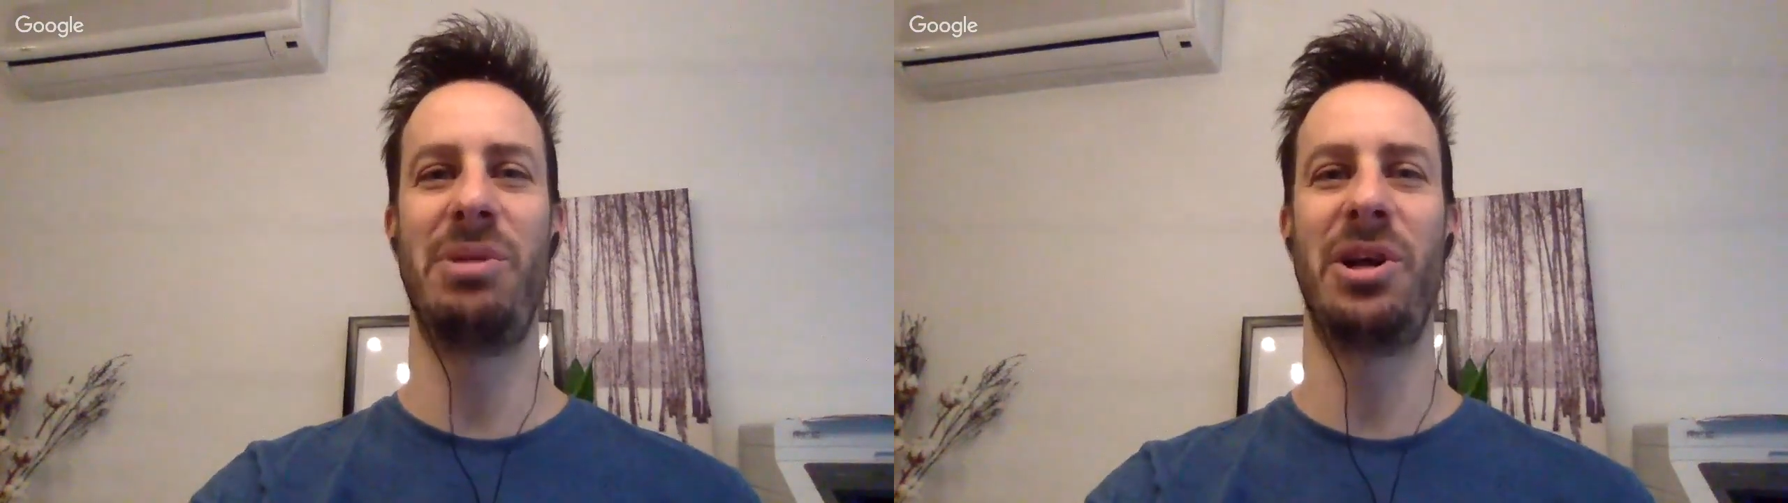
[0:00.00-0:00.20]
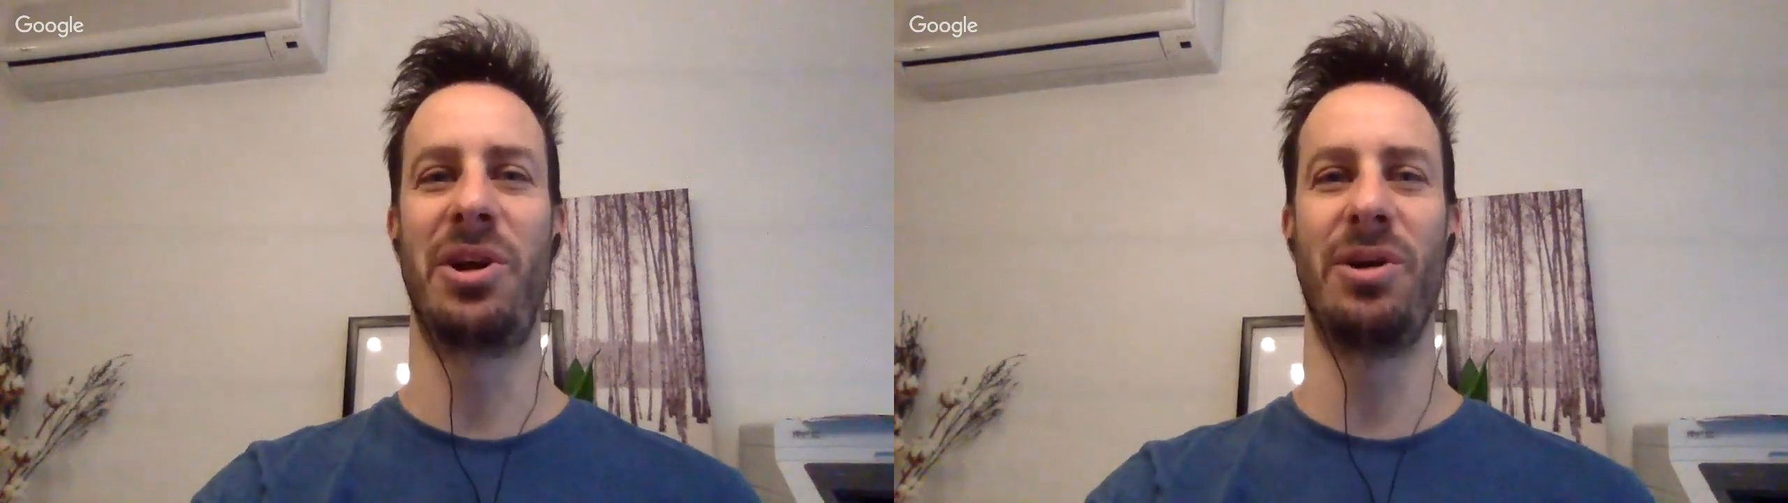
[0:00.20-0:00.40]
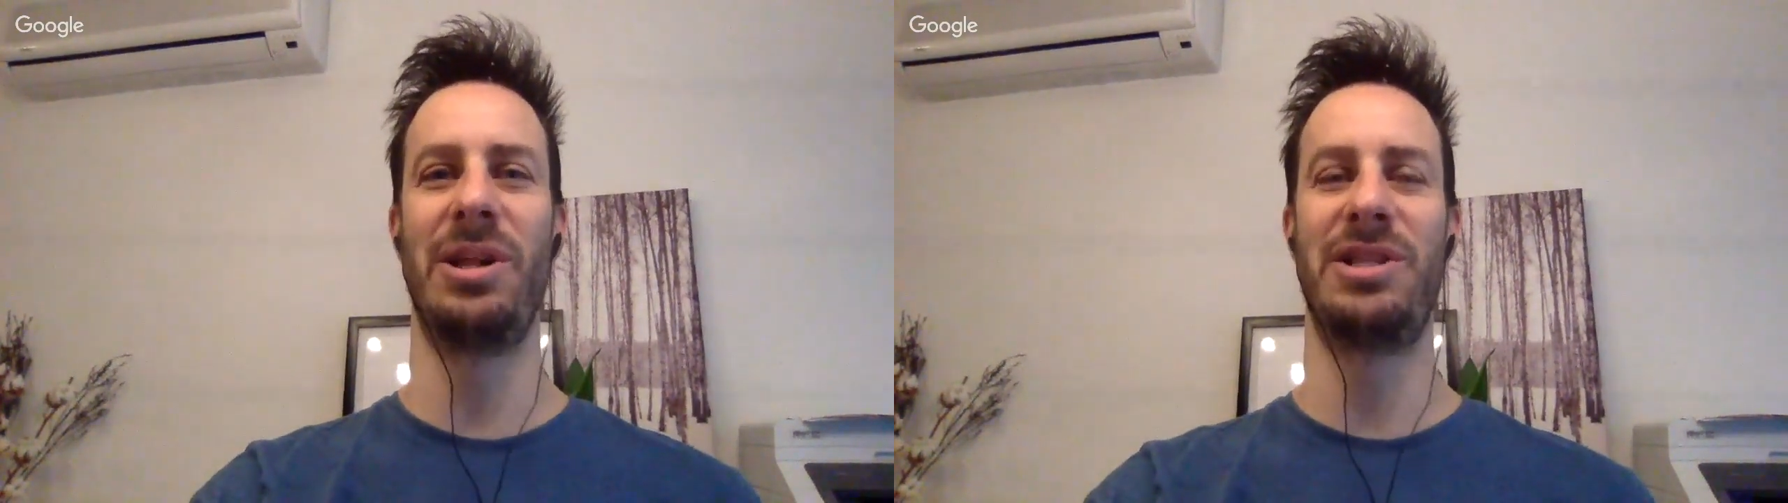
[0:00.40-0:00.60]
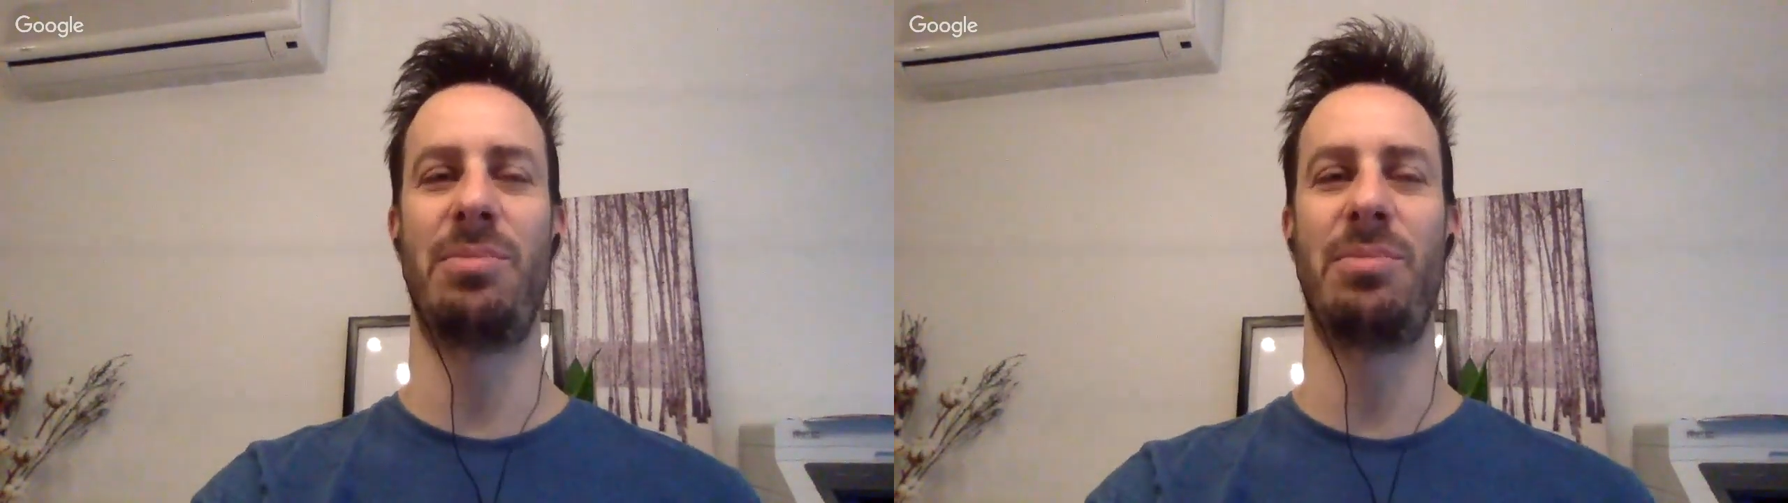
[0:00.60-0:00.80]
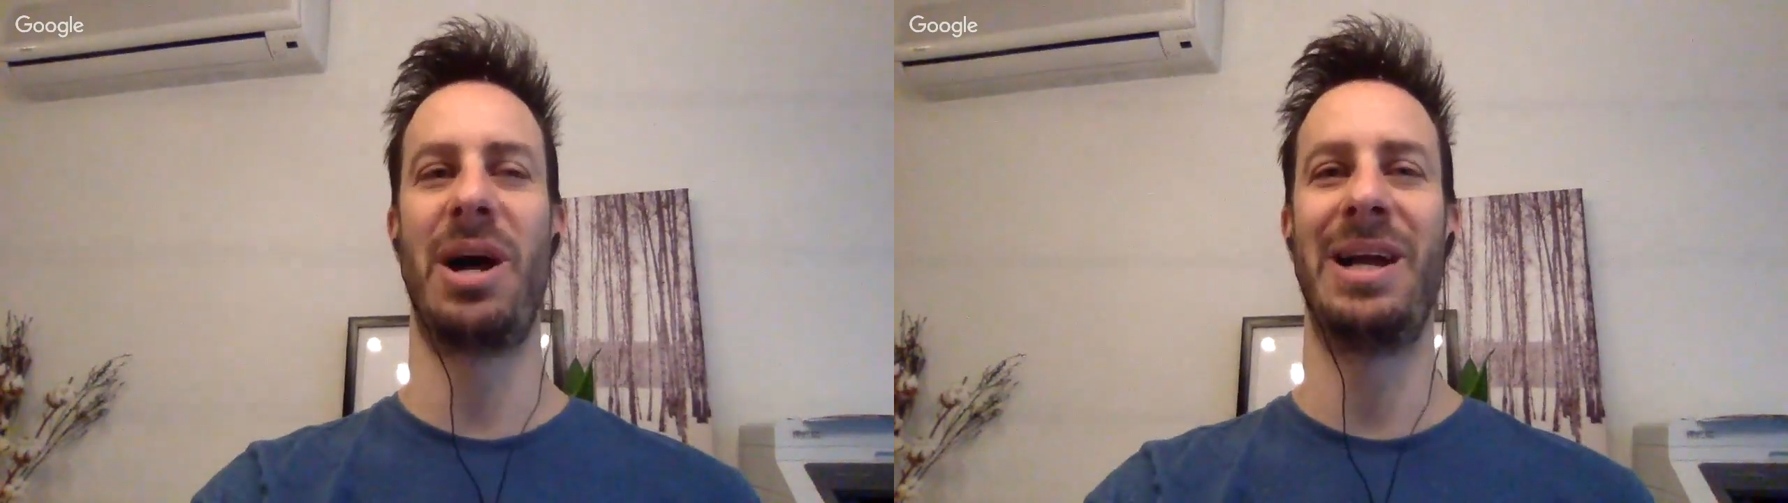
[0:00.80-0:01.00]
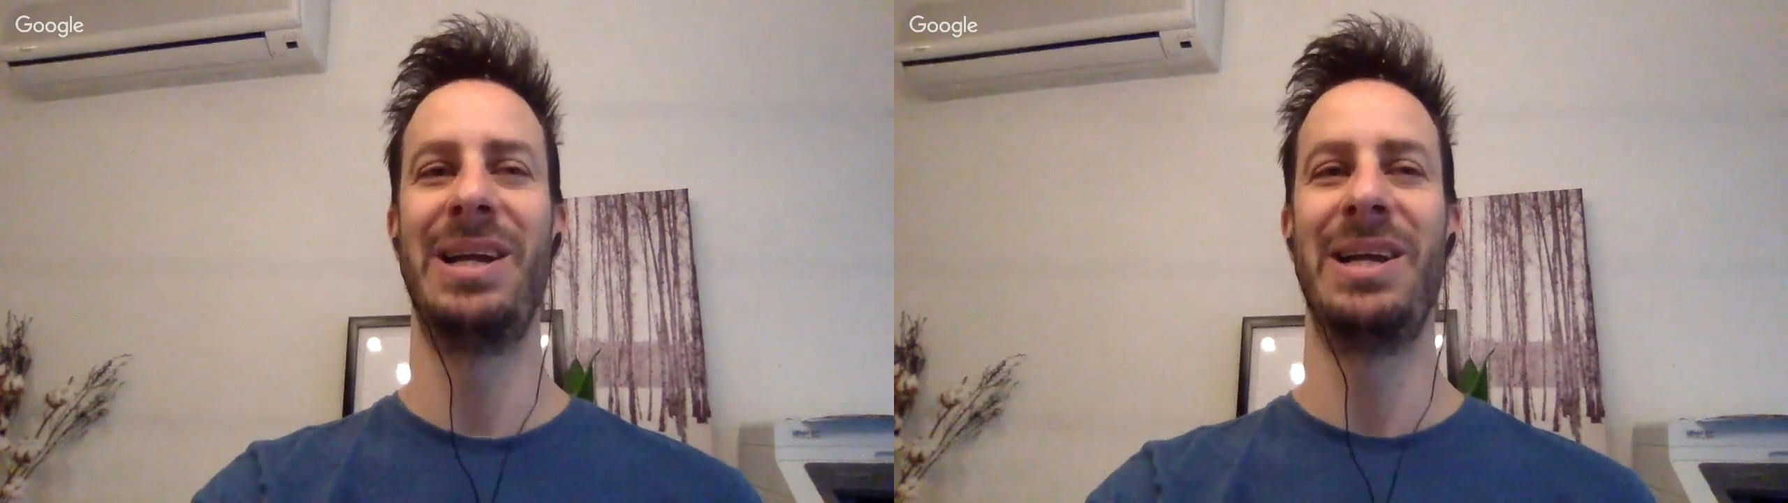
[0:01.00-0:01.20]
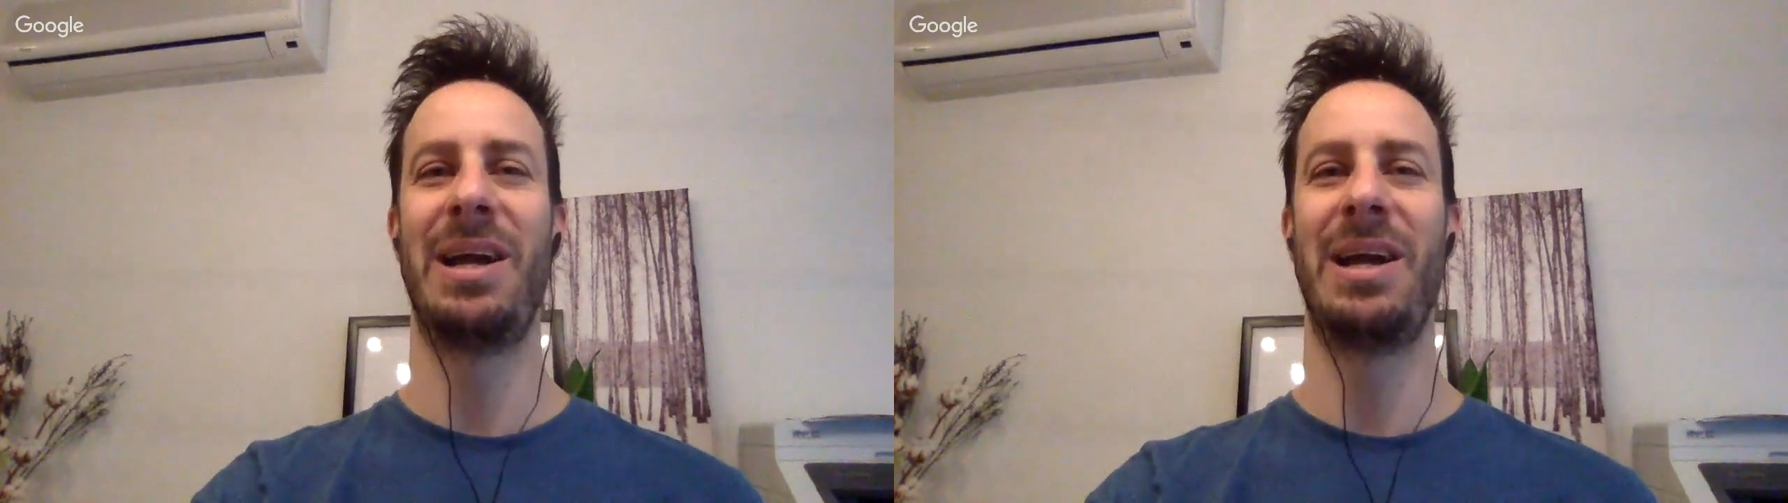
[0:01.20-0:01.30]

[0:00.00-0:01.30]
to be a Gurley spy.